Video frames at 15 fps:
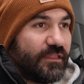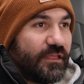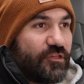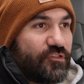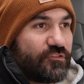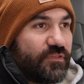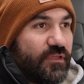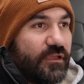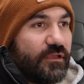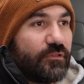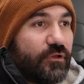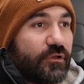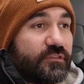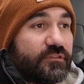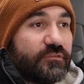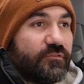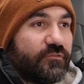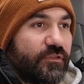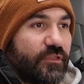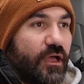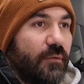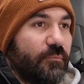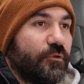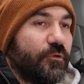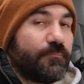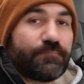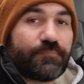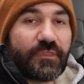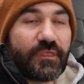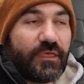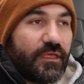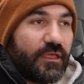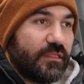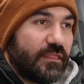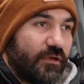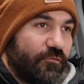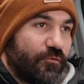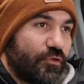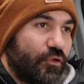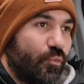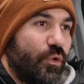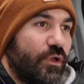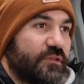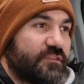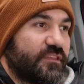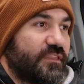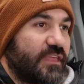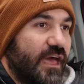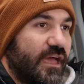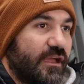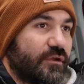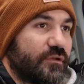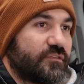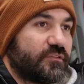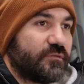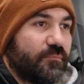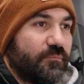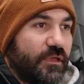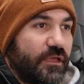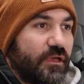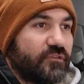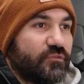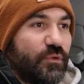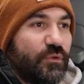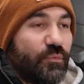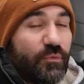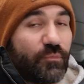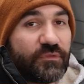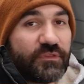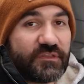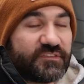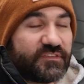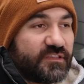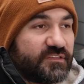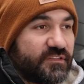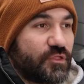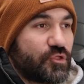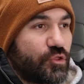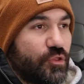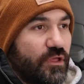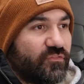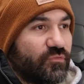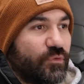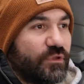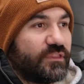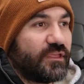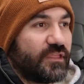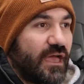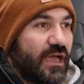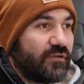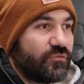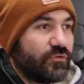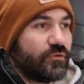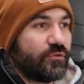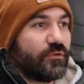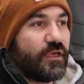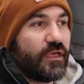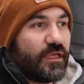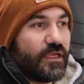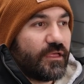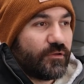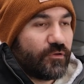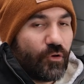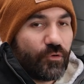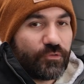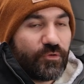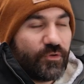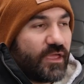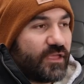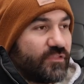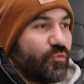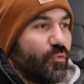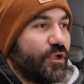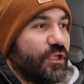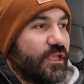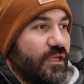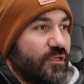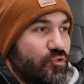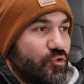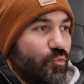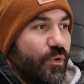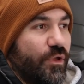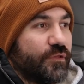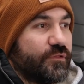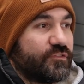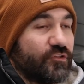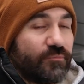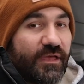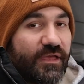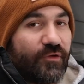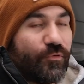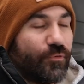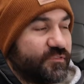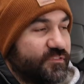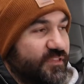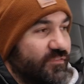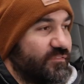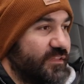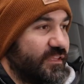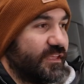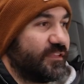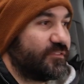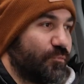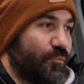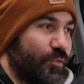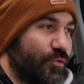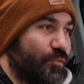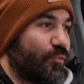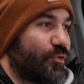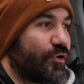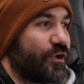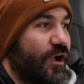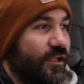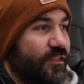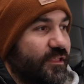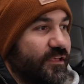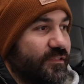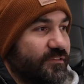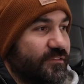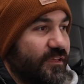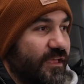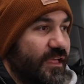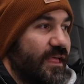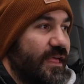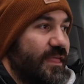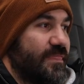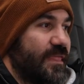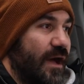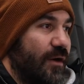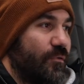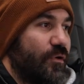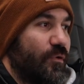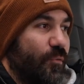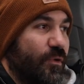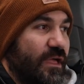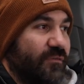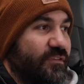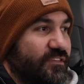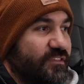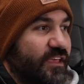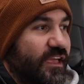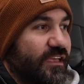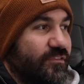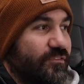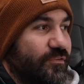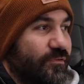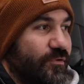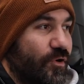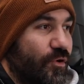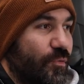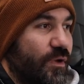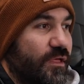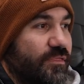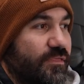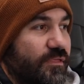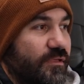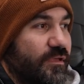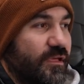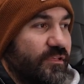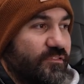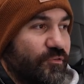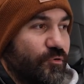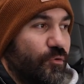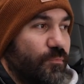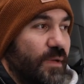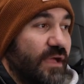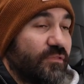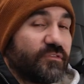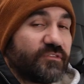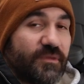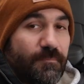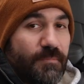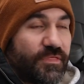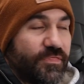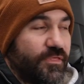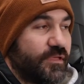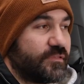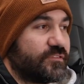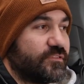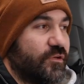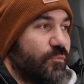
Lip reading: I just think it looks phenomenal. Now for the wheels and tires, because we went with the 6-inch lift, we did have to go to a 20-inch wheel, so my old 17s wouldn't work on this. Now, what I've decided to go with is to go back to some methods.